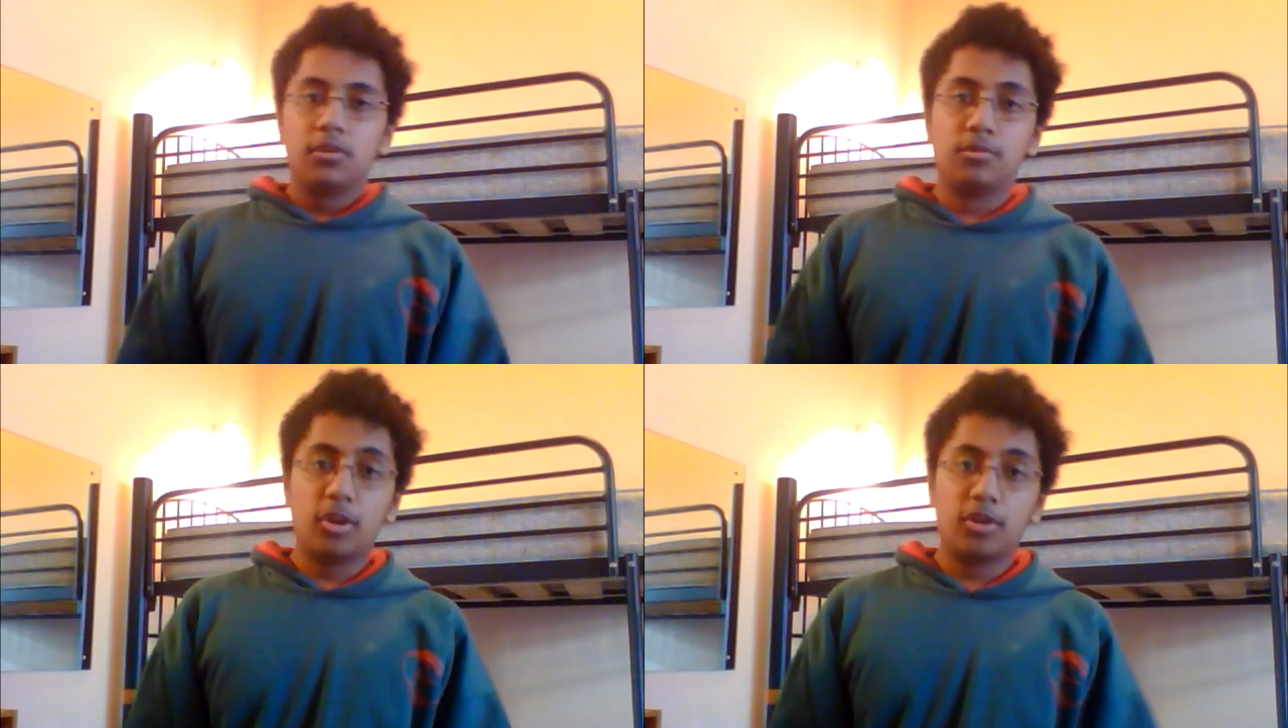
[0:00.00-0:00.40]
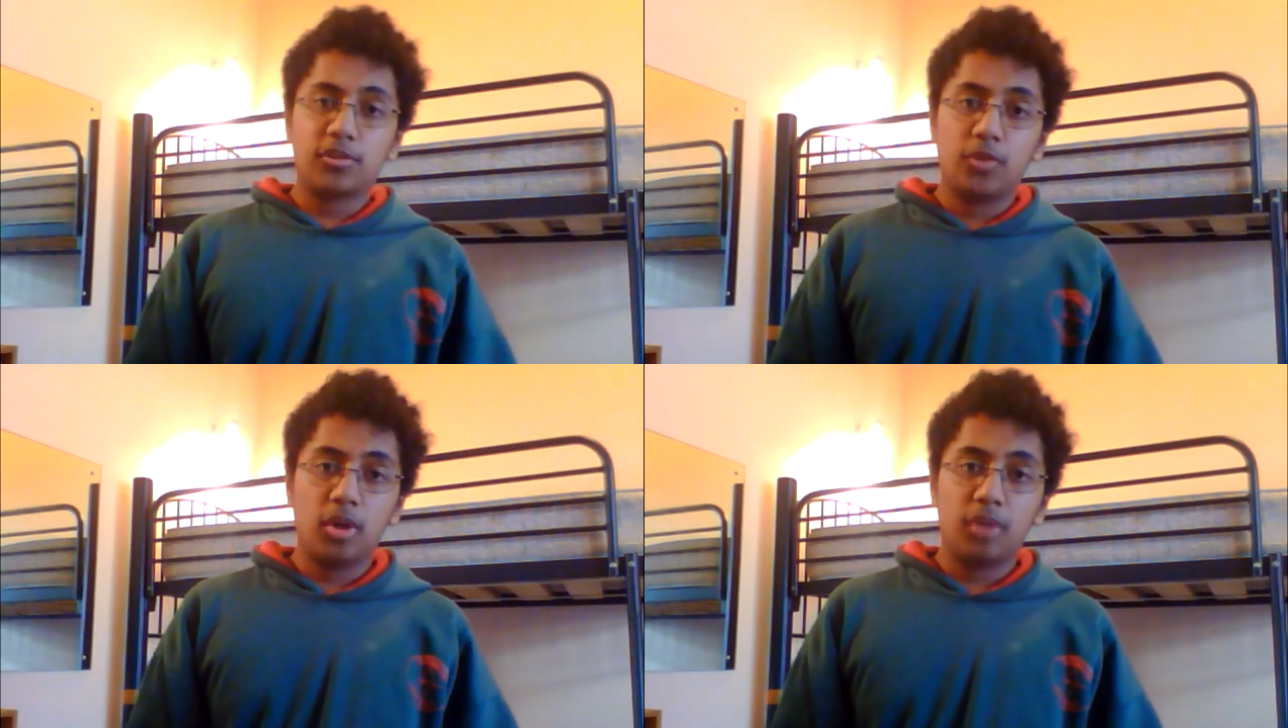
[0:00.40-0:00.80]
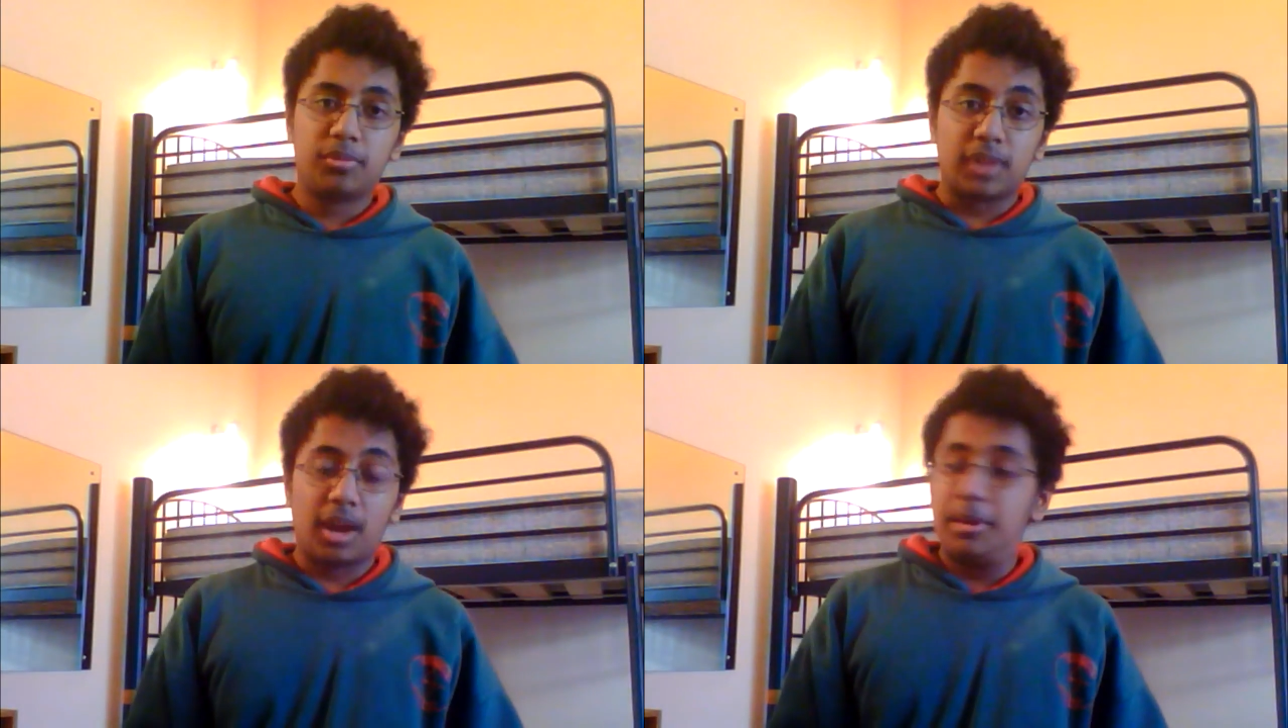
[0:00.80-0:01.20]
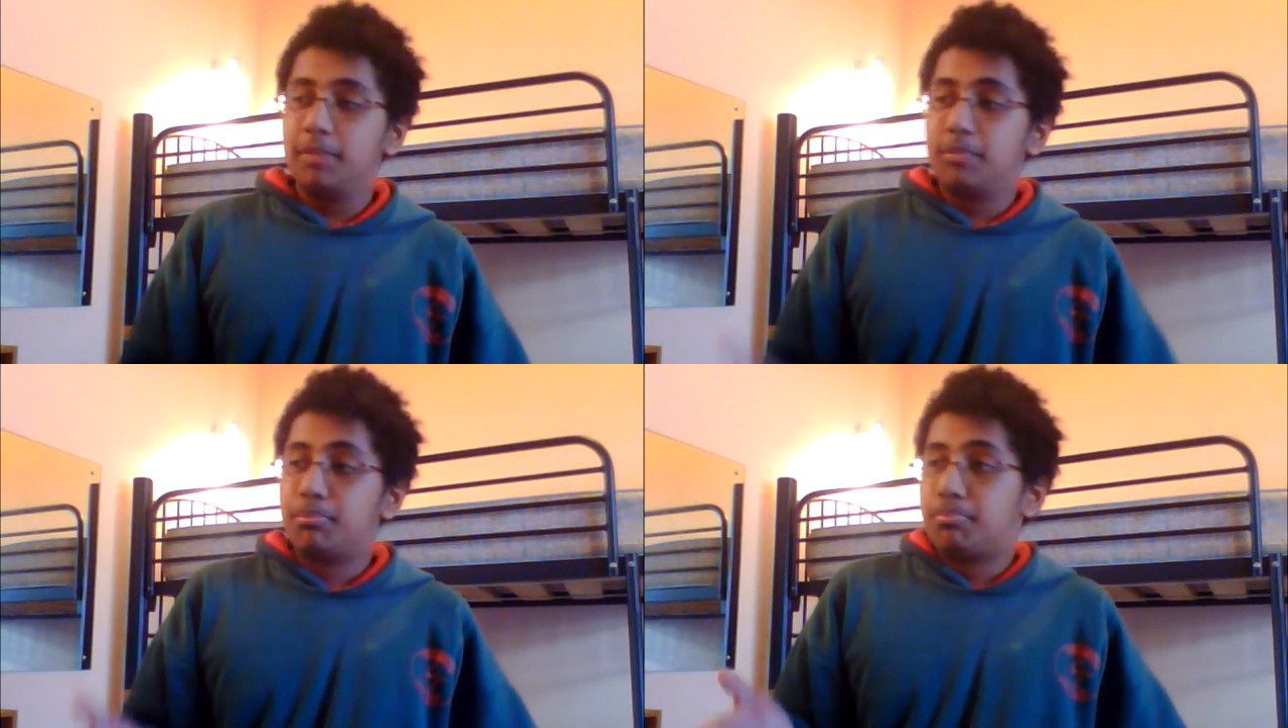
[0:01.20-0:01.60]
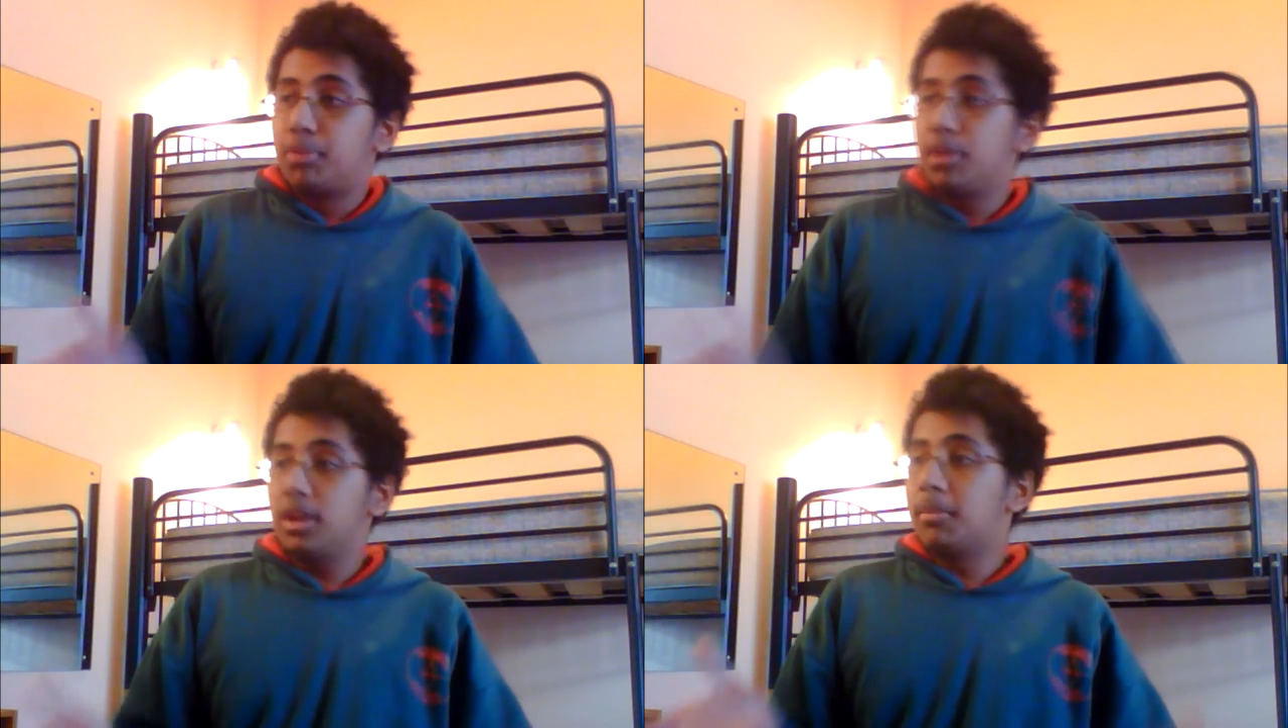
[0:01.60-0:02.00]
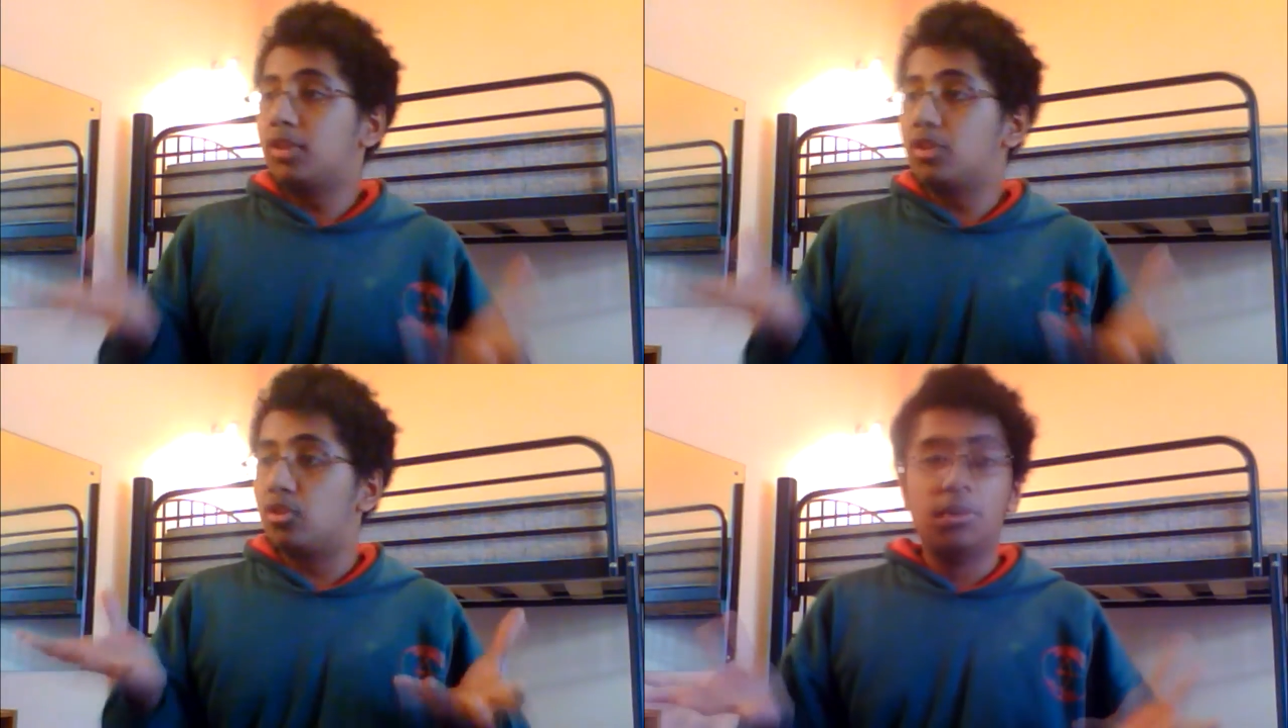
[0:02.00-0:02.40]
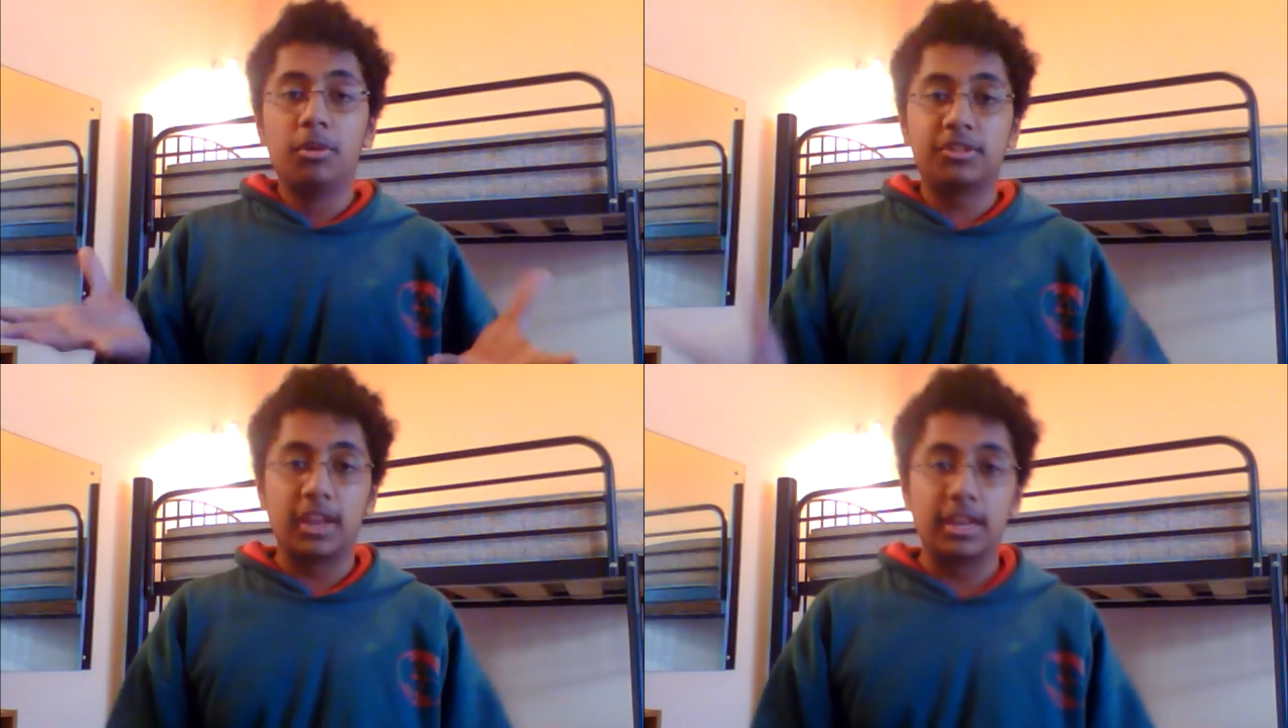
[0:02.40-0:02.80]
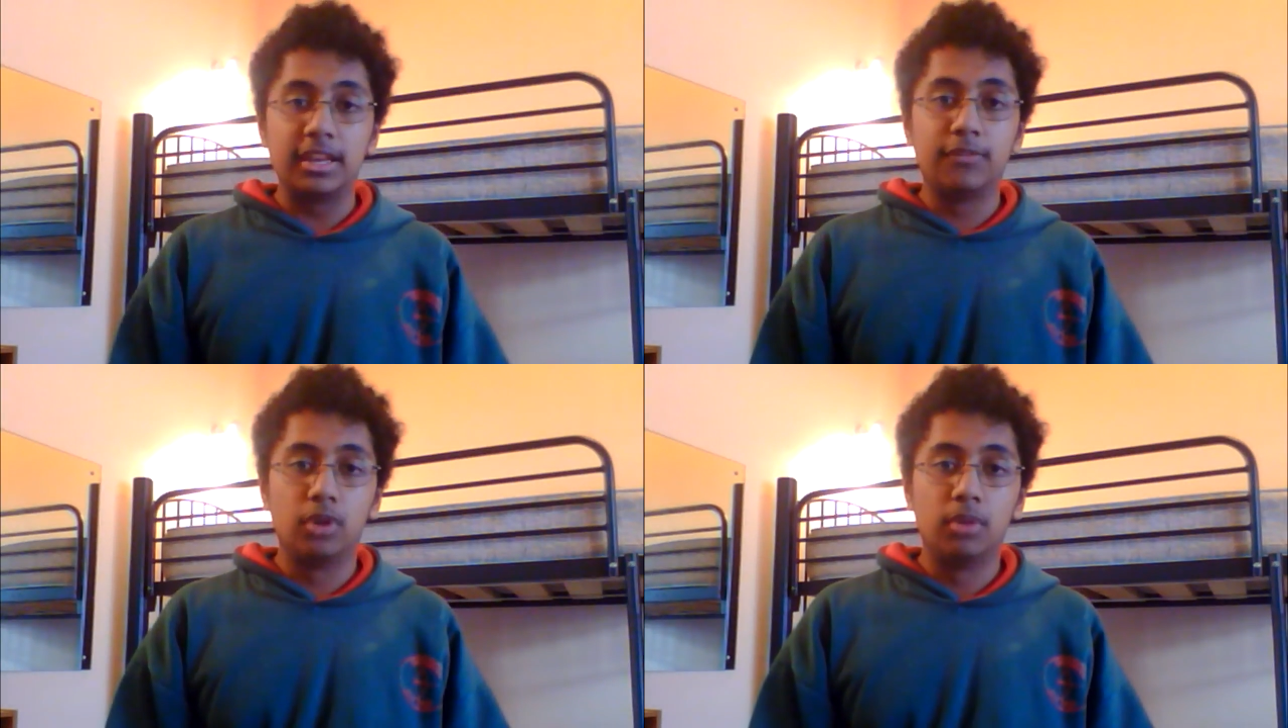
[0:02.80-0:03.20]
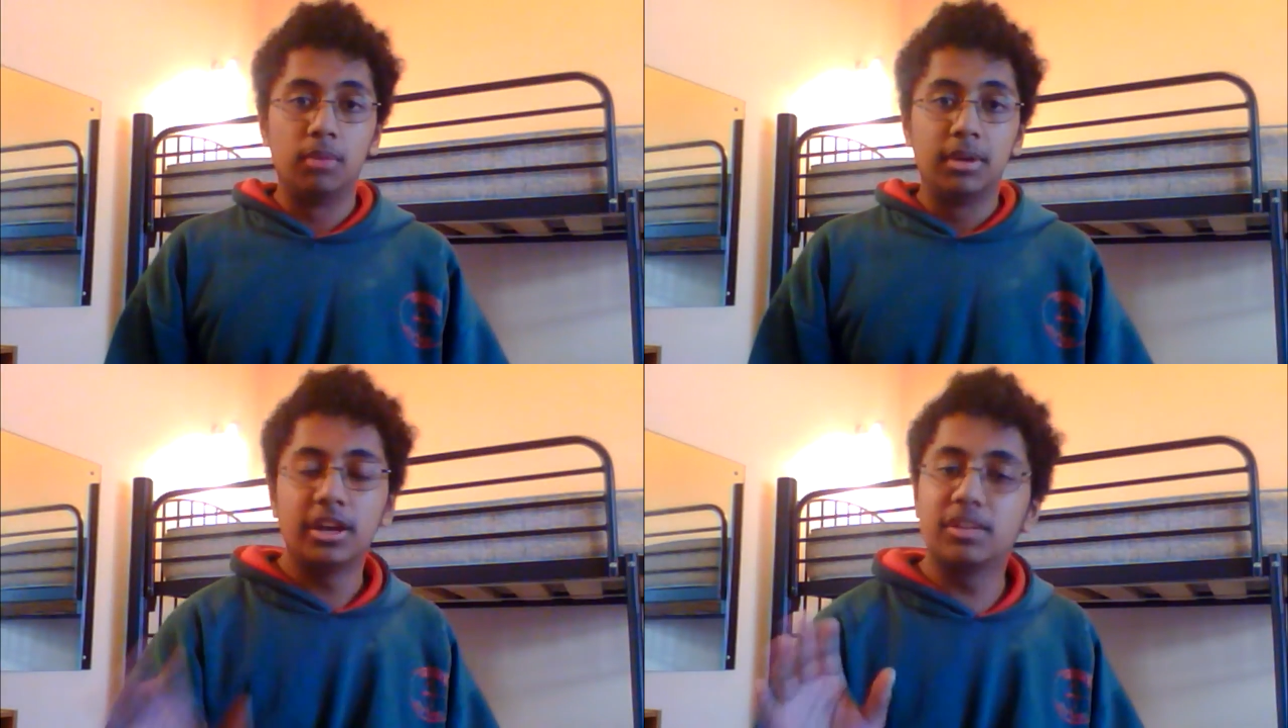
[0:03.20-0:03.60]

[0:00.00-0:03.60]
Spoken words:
for most verbs, and I mean pretty much almost any verb,